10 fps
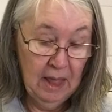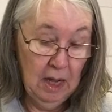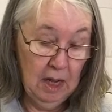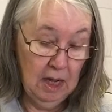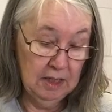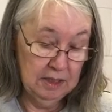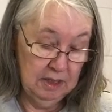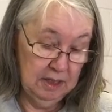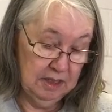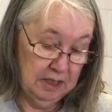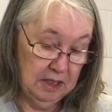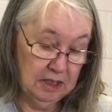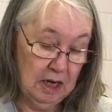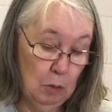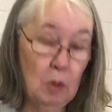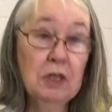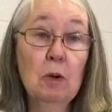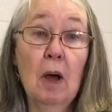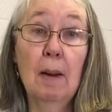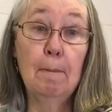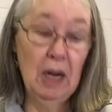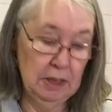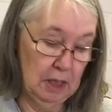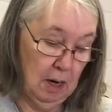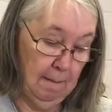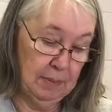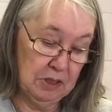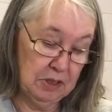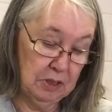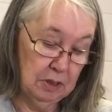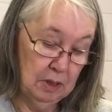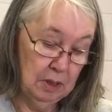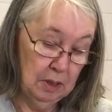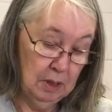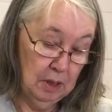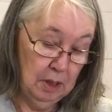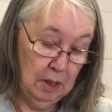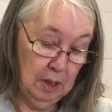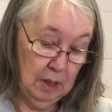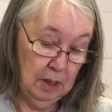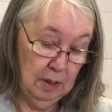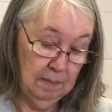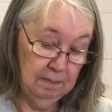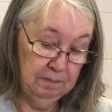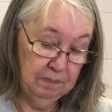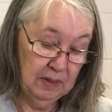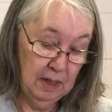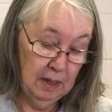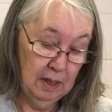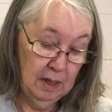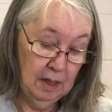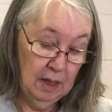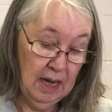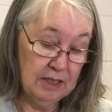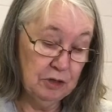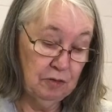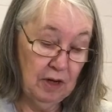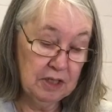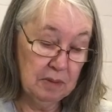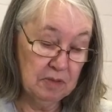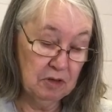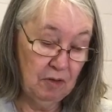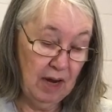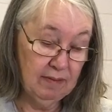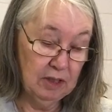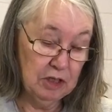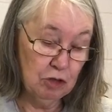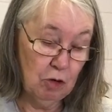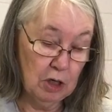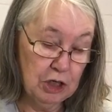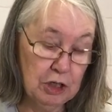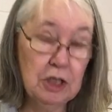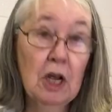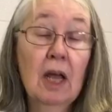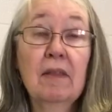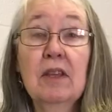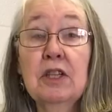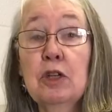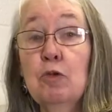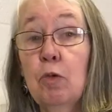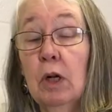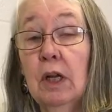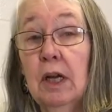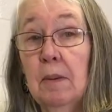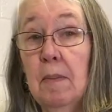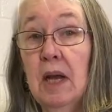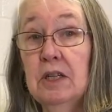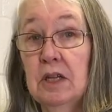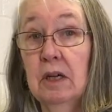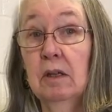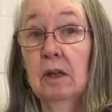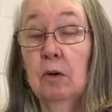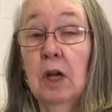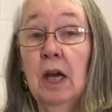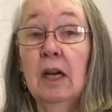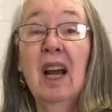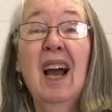As I said, it's got a whistle and a button compass, and some survival instructions. This is really an amazing little kit.